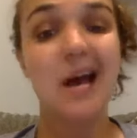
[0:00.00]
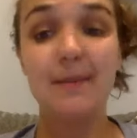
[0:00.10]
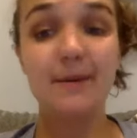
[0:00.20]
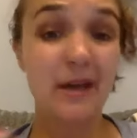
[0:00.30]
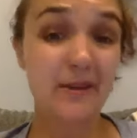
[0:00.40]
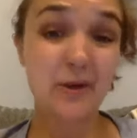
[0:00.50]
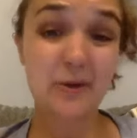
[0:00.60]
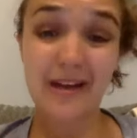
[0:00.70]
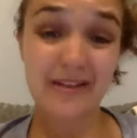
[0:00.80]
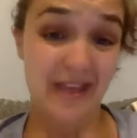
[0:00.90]
Another
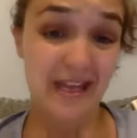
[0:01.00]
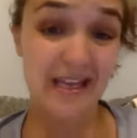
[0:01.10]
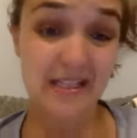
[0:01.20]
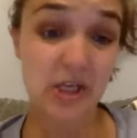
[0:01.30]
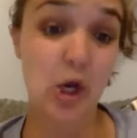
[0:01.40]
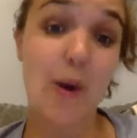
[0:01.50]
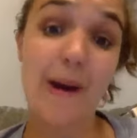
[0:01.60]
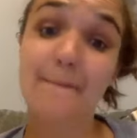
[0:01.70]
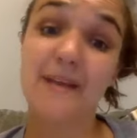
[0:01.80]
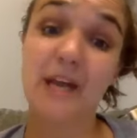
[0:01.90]
great thing is to go
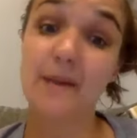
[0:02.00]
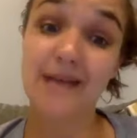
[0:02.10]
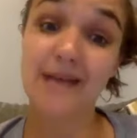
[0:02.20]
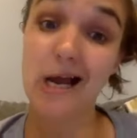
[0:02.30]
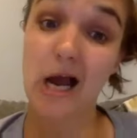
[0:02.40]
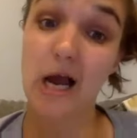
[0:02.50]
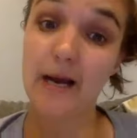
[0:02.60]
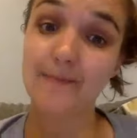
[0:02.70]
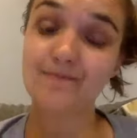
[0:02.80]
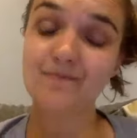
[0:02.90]
on meetup.com